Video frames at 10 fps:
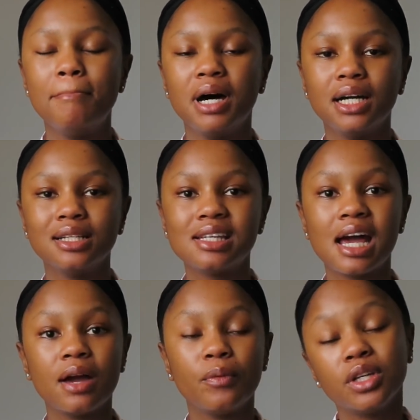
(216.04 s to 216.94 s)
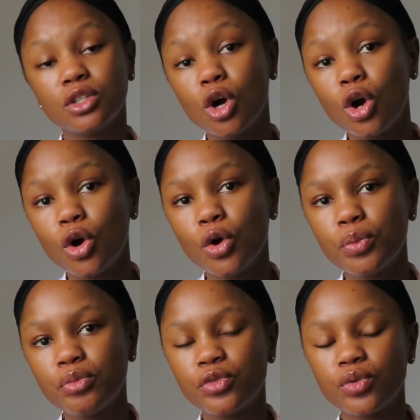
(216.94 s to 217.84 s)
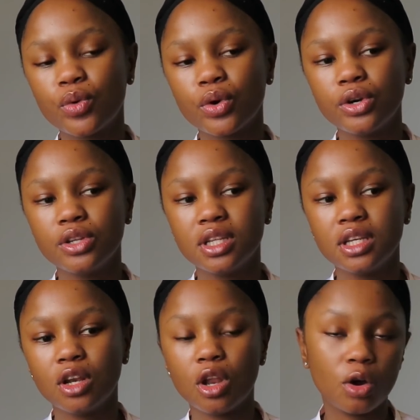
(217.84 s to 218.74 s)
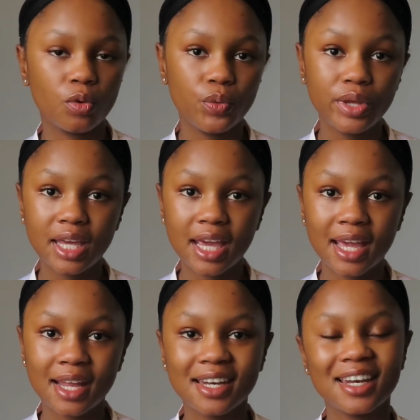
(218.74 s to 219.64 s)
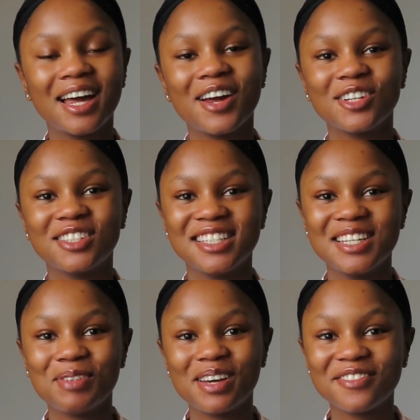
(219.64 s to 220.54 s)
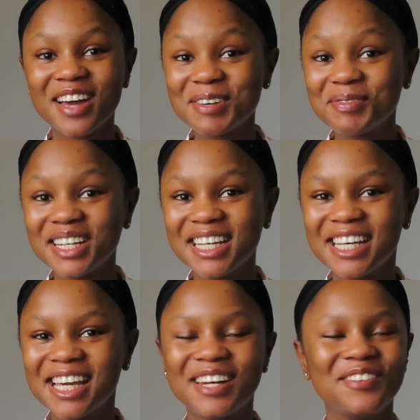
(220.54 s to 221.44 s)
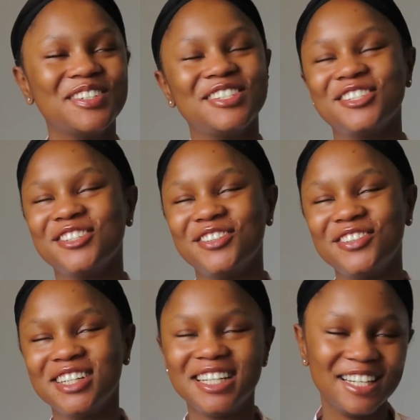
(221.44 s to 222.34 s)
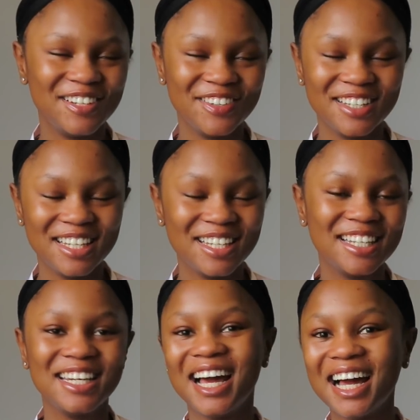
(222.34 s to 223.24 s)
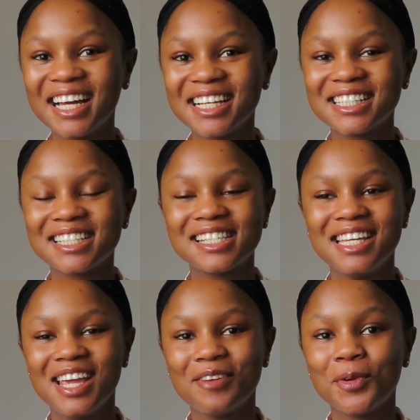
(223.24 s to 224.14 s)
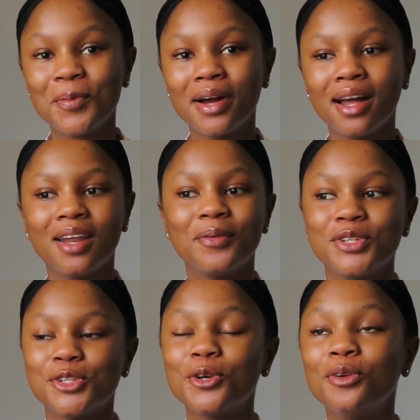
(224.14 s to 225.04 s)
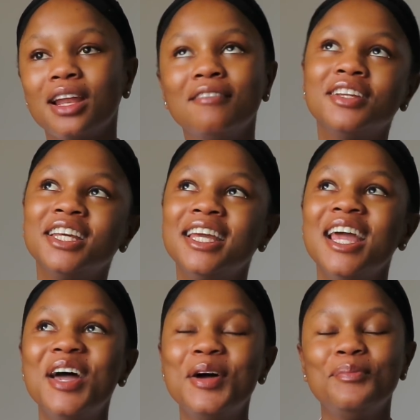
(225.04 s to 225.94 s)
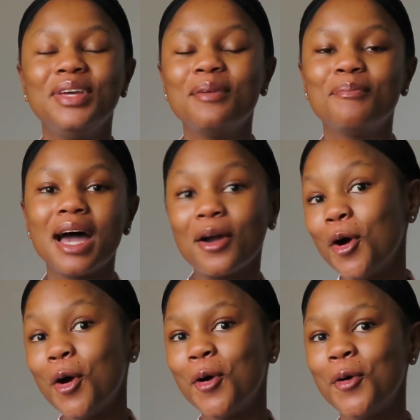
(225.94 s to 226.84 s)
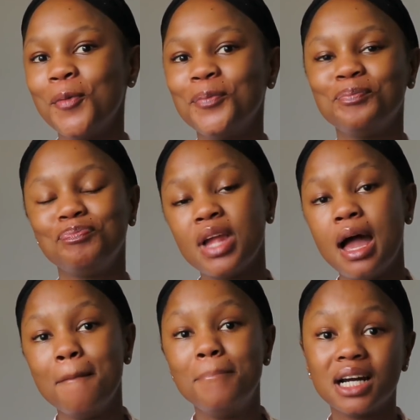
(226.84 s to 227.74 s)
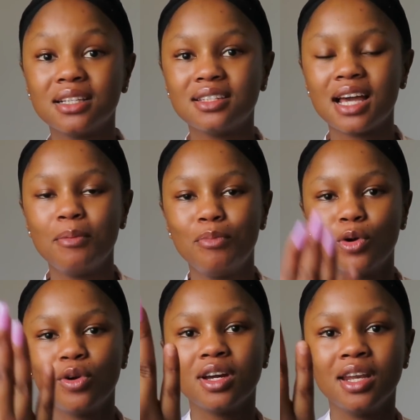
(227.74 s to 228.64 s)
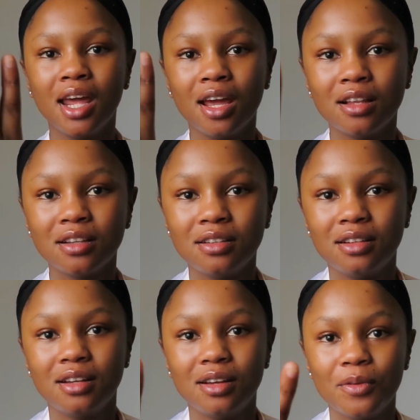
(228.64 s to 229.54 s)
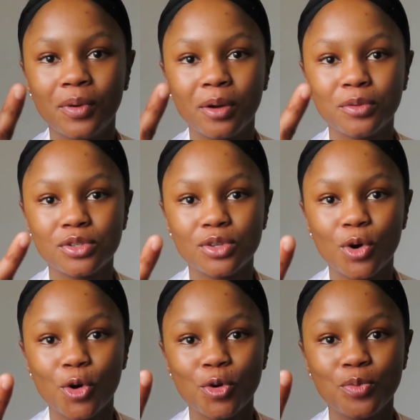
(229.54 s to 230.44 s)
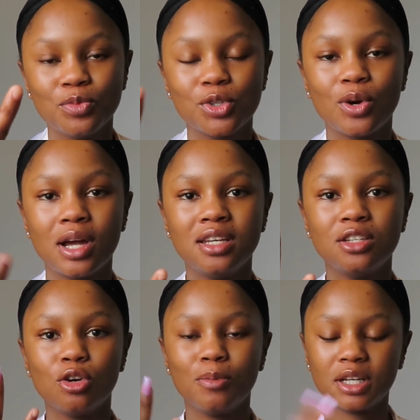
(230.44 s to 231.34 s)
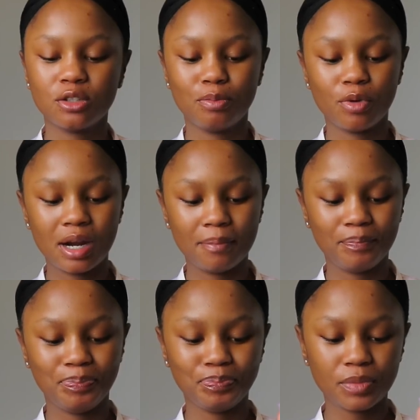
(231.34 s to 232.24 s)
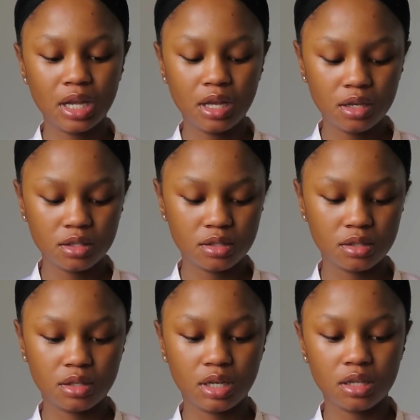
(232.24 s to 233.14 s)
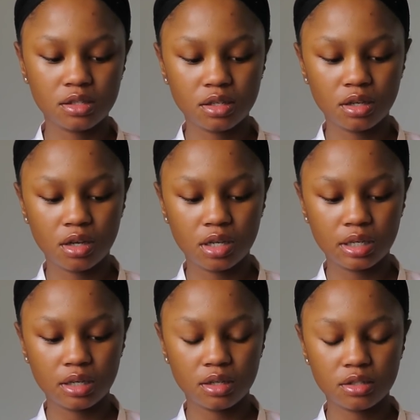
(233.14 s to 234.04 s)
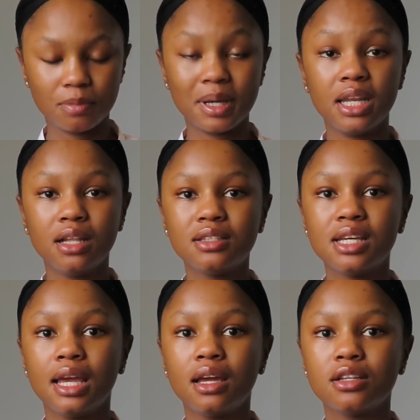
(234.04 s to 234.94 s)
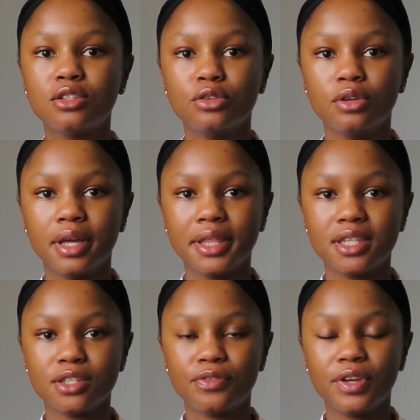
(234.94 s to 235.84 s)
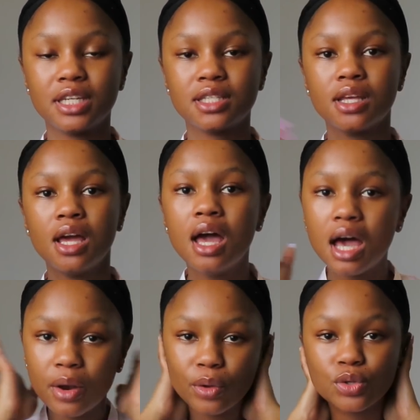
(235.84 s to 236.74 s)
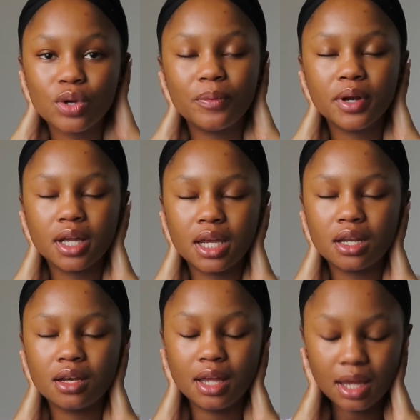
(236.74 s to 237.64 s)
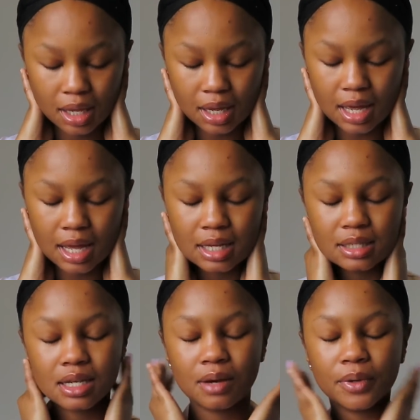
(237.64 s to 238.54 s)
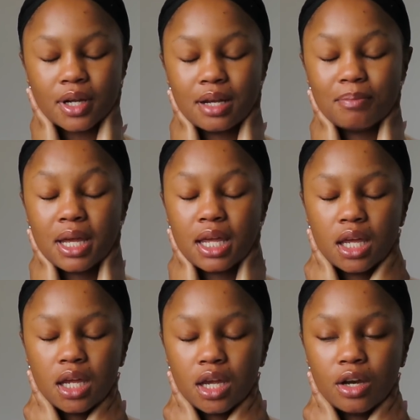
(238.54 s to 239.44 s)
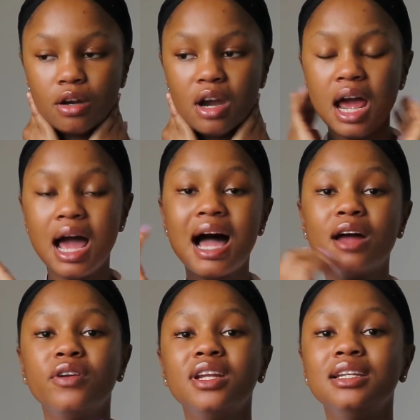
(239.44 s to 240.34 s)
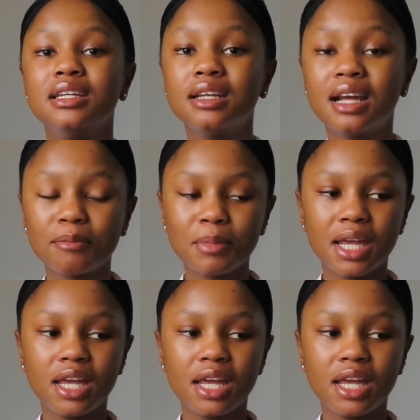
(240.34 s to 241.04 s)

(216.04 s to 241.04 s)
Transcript: but I went home for the long weekend and I got to see my family, and it was really, really nice seeing everyone. It was so lovely being back home. But I broke a nail when I was home, so I need to go back to Brum to the nail salon, to my nail tech, to get this fixed. And also I want to get a haircut. I want to cut my hair. I really did cut my